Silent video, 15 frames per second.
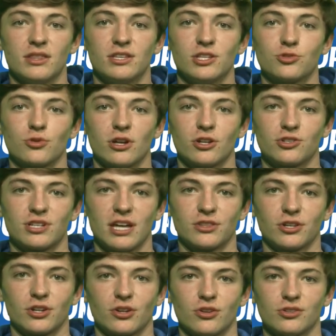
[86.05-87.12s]
These runners
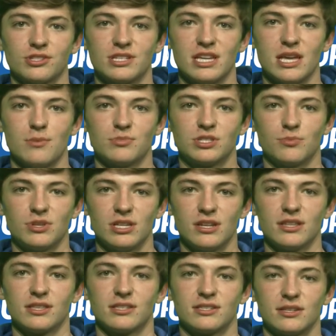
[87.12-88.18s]
got the girls' team to be
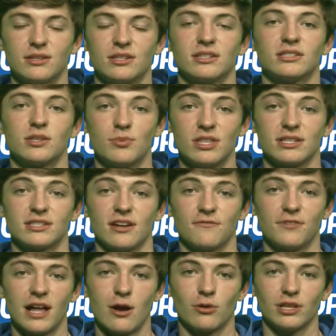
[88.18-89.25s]
the
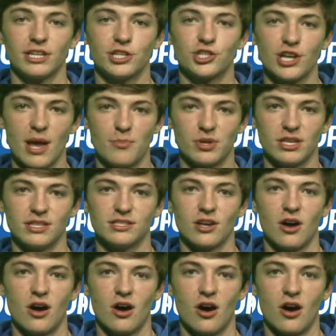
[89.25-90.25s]
Sunflower League champions.